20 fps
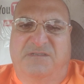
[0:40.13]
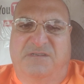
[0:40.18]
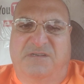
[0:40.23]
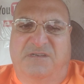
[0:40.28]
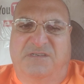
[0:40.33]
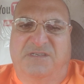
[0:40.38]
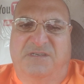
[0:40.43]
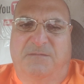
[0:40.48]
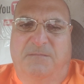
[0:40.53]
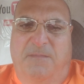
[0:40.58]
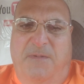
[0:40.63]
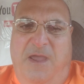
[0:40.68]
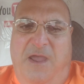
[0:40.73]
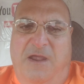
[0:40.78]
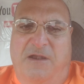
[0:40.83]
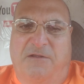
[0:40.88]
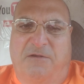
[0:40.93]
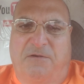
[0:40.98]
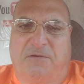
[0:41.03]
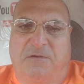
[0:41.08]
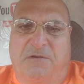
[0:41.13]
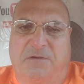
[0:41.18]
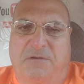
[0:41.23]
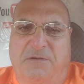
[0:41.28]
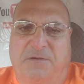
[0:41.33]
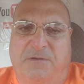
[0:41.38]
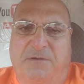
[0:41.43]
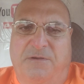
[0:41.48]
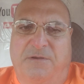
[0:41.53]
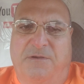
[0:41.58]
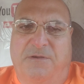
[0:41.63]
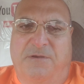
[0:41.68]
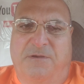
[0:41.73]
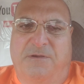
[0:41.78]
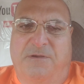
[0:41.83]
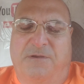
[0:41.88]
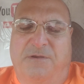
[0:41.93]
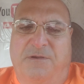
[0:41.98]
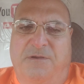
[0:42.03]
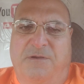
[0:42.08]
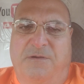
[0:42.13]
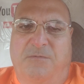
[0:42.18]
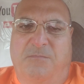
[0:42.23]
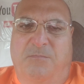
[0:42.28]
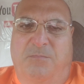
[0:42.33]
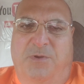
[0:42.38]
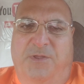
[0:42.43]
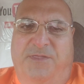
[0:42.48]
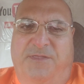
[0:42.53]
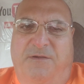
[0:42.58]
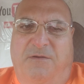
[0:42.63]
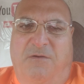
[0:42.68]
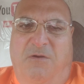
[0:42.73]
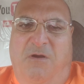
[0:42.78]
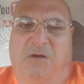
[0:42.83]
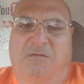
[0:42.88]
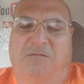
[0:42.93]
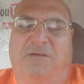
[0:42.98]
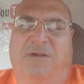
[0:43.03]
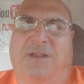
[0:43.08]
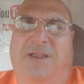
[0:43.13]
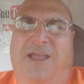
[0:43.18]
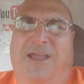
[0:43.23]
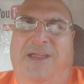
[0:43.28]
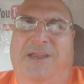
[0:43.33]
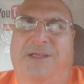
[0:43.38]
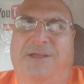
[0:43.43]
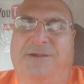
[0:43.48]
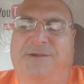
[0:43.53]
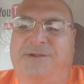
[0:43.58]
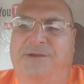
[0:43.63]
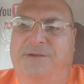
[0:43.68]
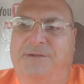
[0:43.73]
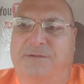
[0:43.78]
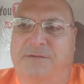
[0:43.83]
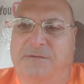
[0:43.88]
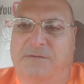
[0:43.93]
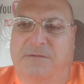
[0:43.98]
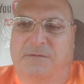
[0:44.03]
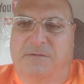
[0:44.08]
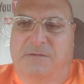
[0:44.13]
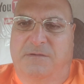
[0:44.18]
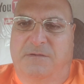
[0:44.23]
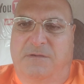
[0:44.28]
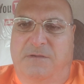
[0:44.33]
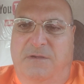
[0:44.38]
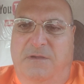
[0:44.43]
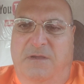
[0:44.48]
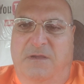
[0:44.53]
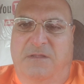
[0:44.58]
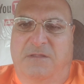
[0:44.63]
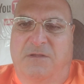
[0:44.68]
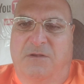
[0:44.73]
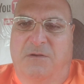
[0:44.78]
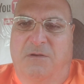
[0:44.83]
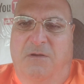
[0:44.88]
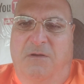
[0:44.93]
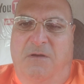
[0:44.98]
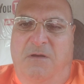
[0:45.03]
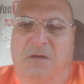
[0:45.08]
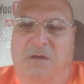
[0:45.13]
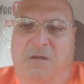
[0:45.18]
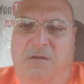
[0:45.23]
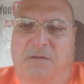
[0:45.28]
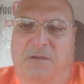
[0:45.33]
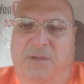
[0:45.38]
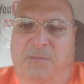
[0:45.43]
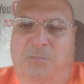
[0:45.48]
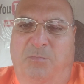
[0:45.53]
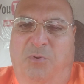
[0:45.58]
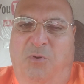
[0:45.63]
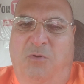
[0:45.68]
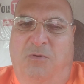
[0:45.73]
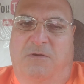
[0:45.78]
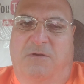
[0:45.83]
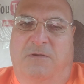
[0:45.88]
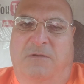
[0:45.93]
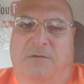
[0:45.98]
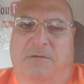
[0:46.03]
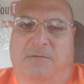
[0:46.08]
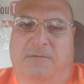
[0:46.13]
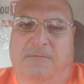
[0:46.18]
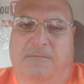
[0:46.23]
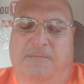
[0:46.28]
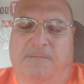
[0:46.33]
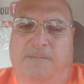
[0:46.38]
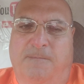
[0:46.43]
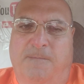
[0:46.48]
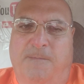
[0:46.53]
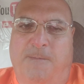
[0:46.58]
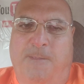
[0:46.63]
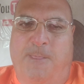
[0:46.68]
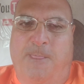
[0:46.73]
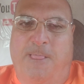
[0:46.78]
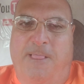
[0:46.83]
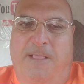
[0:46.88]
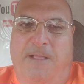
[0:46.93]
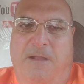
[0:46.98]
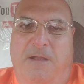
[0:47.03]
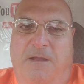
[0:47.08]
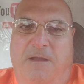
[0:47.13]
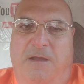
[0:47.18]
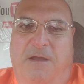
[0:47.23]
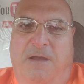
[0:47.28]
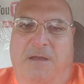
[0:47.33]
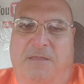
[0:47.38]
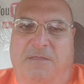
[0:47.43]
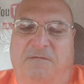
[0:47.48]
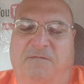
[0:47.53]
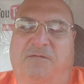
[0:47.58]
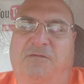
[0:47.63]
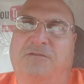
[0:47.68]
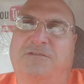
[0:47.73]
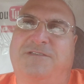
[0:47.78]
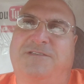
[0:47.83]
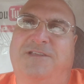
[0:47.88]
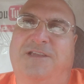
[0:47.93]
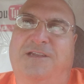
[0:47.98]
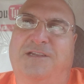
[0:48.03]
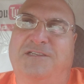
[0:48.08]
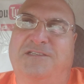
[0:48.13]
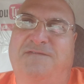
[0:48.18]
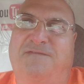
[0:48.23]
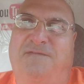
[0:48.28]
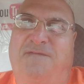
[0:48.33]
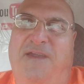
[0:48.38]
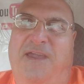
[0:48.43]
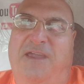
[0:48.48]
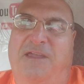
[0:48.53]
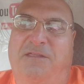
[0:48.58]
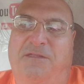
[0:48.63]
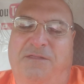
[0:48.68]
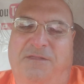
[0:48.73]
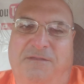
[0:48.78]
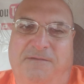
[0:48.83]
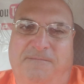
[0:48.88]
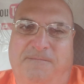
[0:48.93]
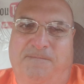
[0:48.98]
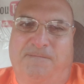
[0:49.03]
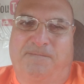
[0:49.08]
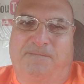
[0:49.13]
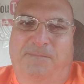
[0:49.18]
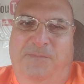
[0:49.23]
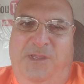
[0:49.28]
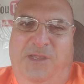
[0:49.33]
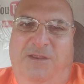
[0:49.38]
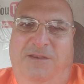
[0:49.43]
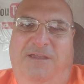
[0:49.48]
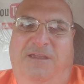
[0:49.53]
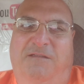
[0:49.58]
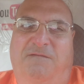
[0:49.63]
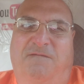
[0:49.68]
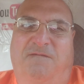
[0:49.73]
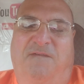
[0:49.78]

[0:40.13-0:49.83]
doesn't matter, but they're all related and they're all important. Uh, the first thing is faith. You need